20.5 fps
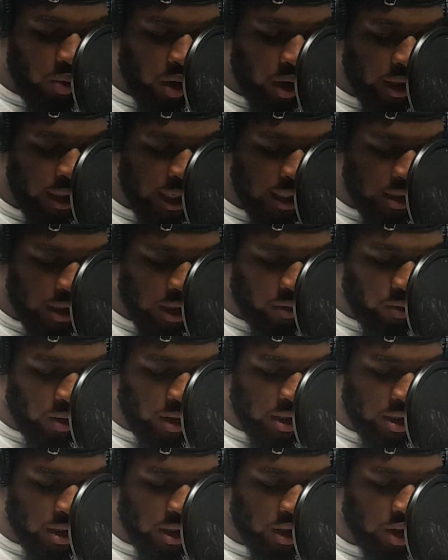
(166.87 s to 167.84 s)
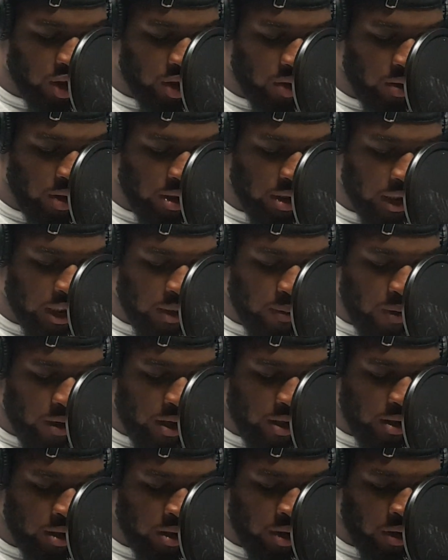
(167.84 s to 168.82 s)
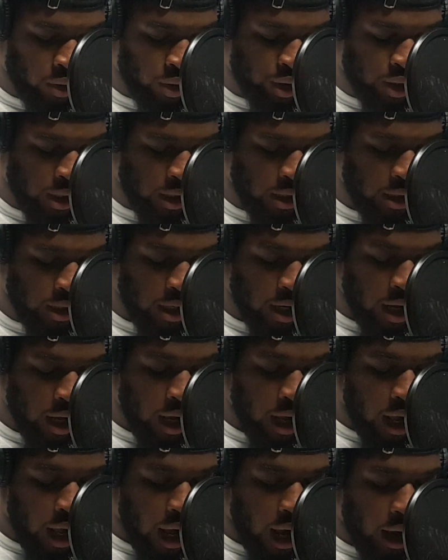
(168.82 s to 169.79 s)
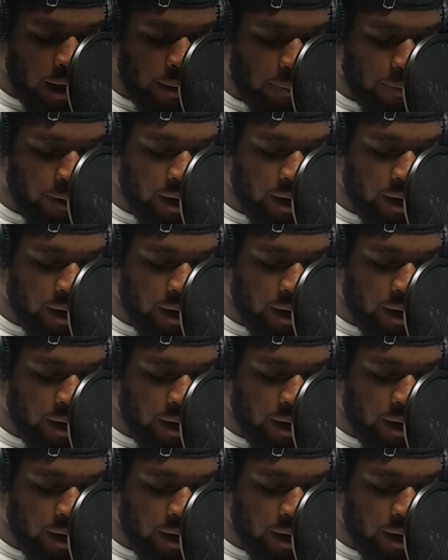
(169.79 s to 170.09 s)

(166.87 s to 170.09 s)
worked as a risk assurance experienced associate at